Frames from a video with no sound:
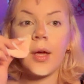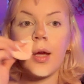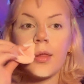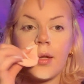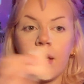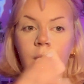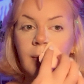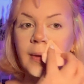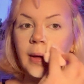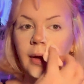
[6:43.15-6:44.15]
And then I go
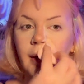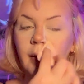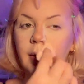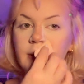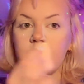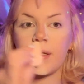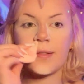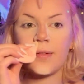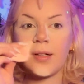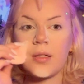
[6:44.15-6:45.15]
in here because this
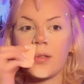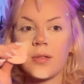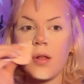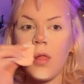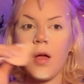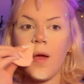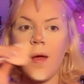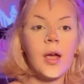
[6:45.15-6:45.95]
crease is a lot.